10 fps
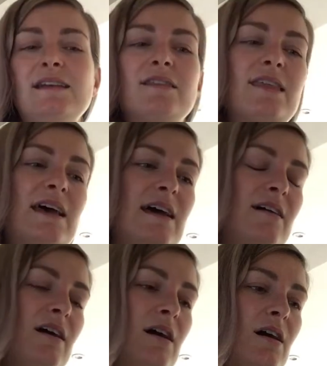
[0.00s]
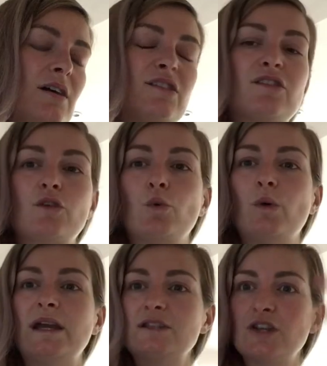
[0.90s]
There are
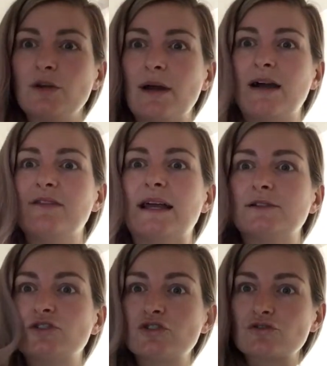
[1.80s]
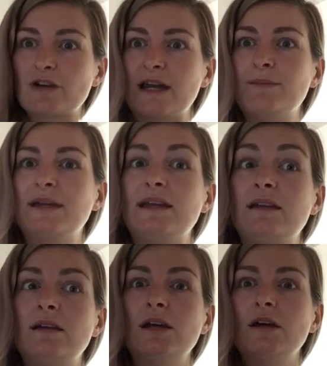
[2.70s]
squid who have like
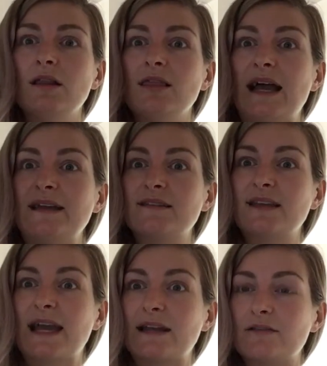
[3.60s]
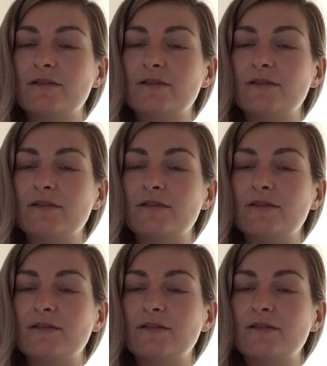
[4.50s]
stripy lights that kind of,